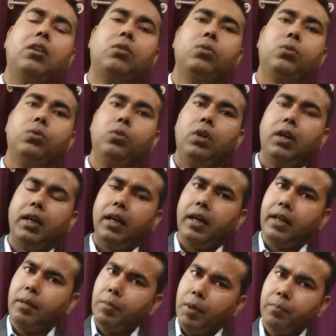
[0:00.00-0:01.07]
to
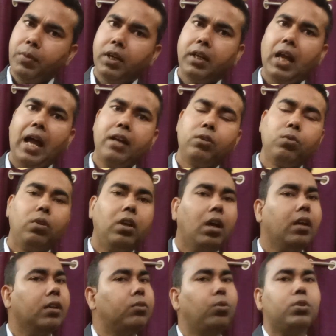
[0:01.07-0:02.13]
remember and to
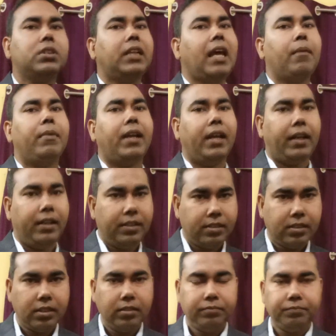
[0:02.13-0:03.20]
learn those
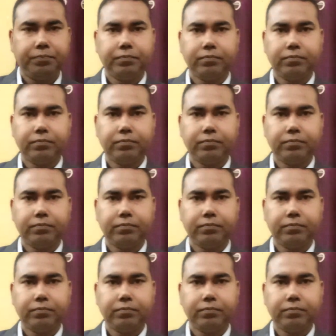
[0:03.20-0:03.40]
libraries.